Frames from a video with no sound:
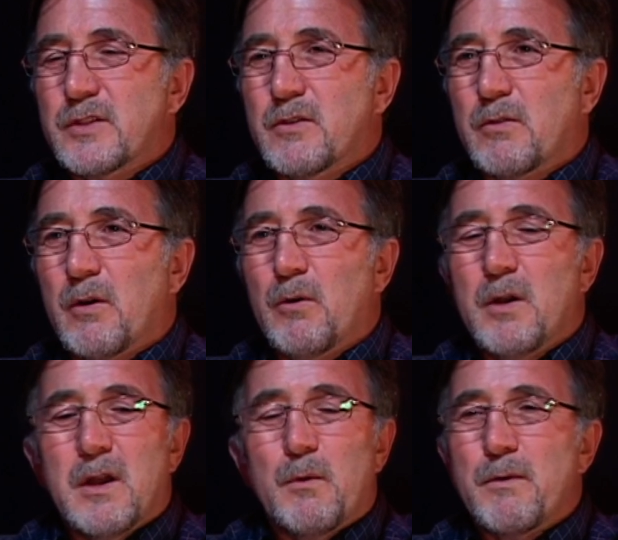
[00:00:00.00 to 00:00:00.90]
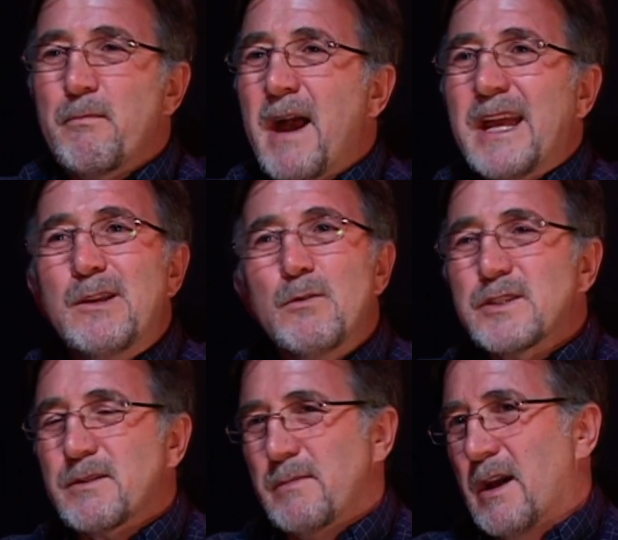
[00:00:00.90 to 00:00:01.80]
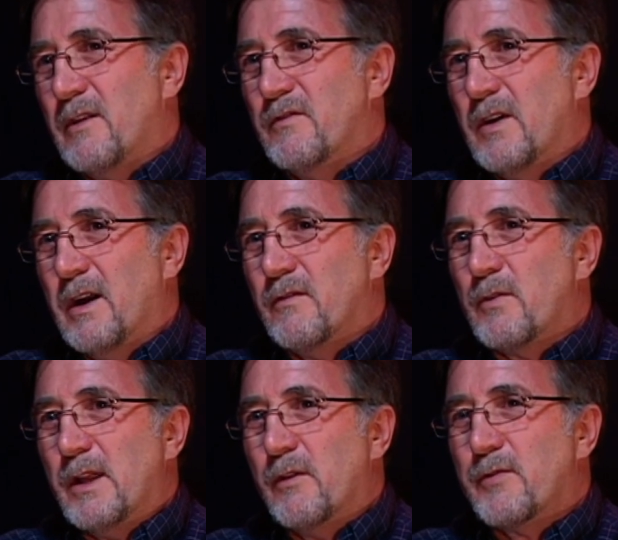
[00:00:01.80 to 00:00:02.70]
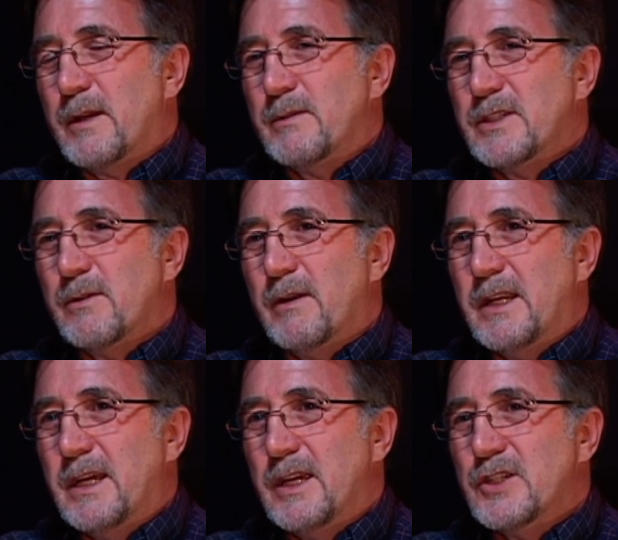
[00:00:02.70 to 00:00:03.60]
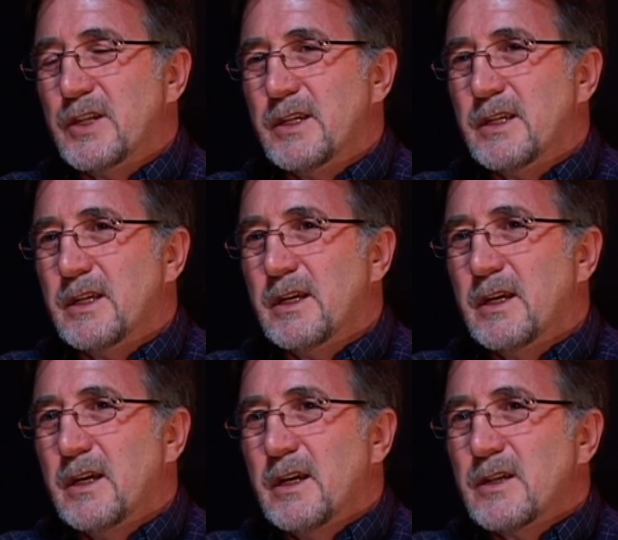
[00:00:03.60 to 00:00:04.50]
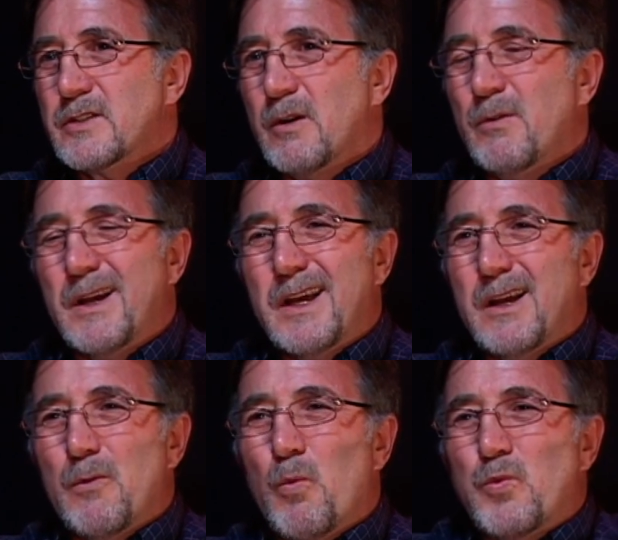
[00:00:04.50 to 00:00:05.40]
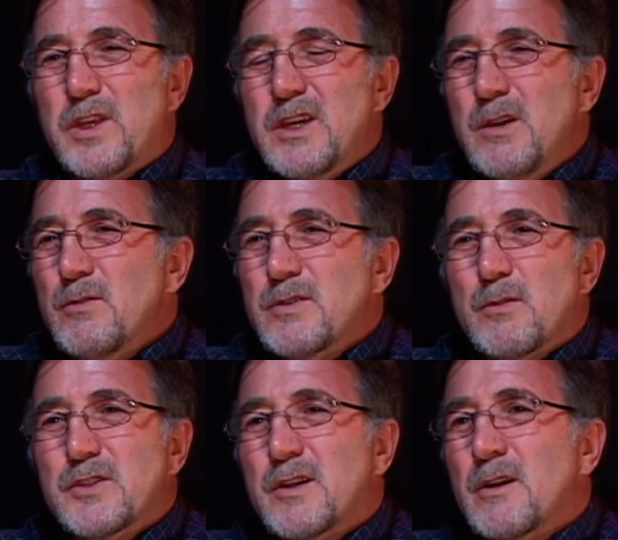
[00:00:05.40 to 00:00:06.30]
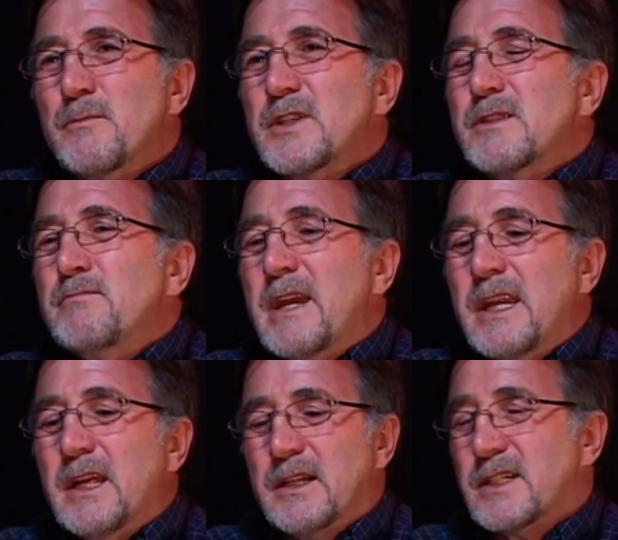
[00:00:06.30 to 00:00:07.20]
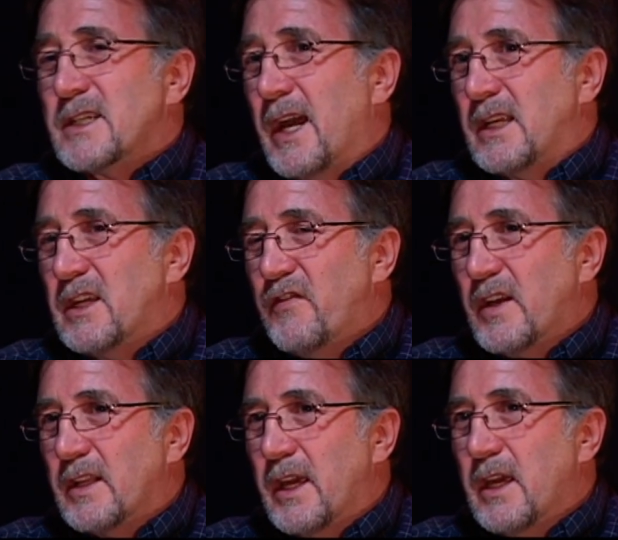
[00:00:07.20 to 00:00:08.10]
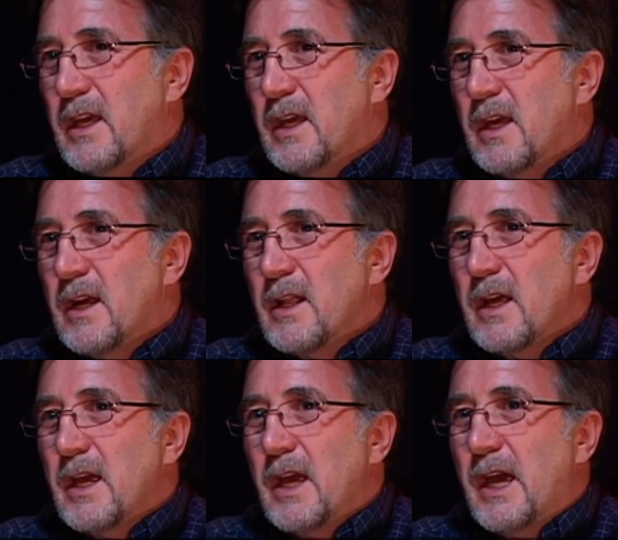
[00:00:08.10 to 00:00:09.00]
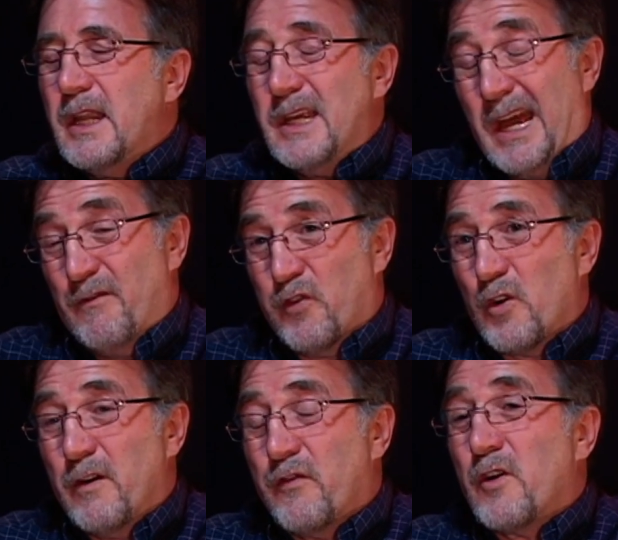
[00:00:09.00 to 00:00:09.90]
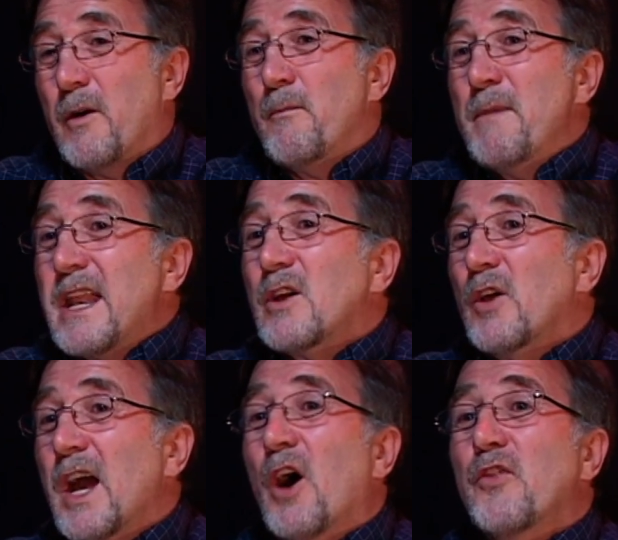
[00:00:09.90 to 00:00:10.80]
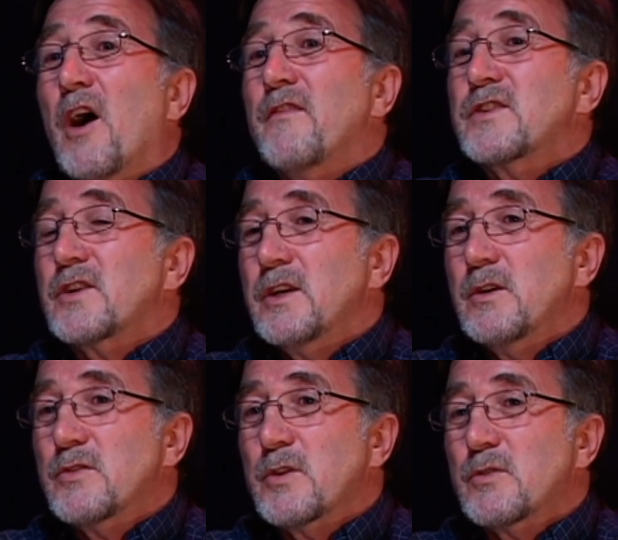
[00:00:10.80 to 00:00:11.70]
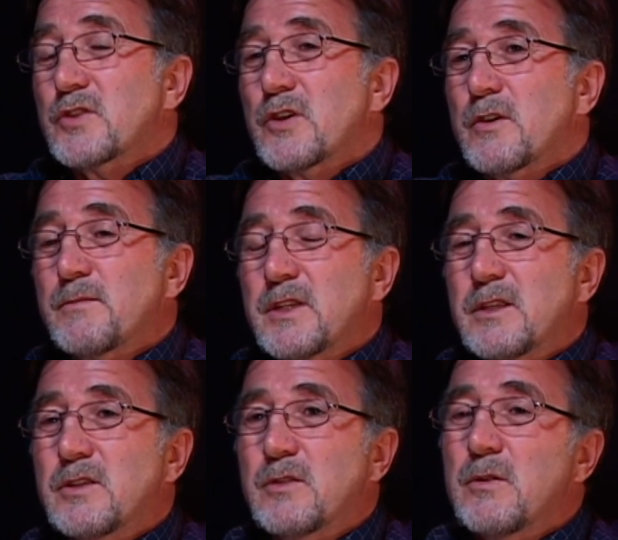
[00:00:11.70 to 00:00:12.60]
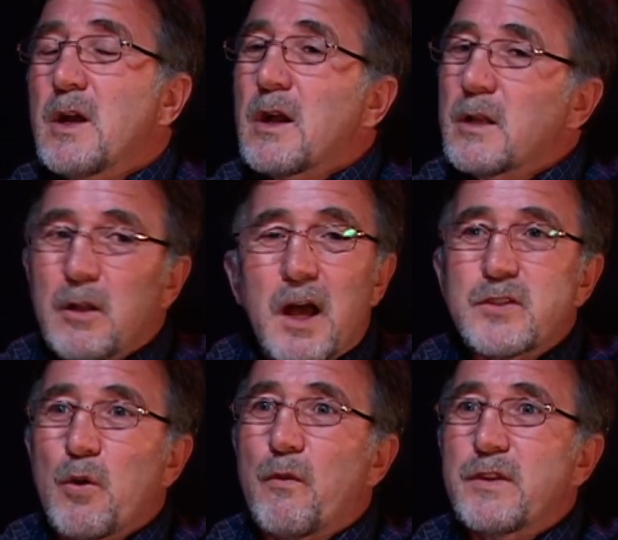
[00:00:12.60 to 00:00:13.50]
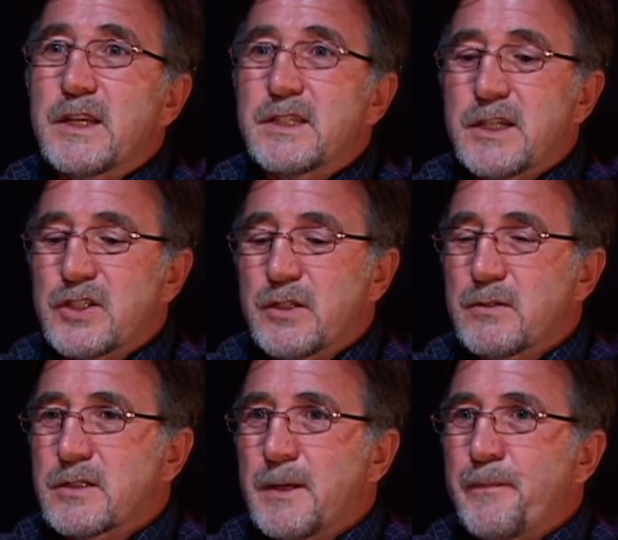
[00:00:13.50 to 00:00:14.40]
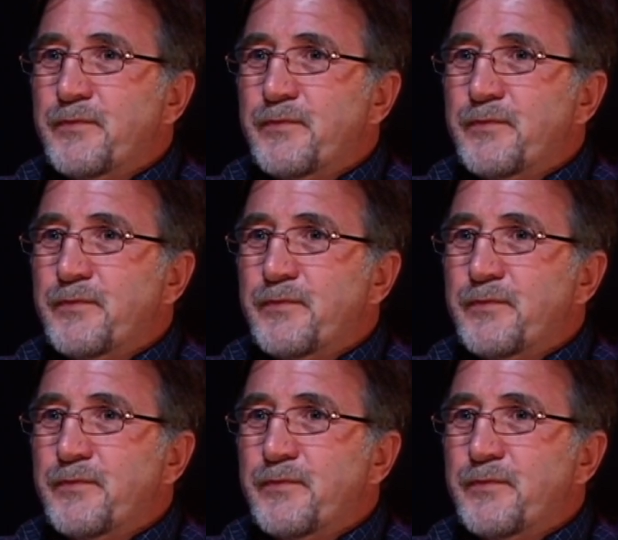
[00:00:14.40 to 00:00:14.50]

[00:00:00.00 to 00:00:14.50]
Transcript: to grow with minute amount of radio frequency radiation. So to use those terms is meaningless scientifically. And for a medical health officer to use those terms and to gloss over these issues,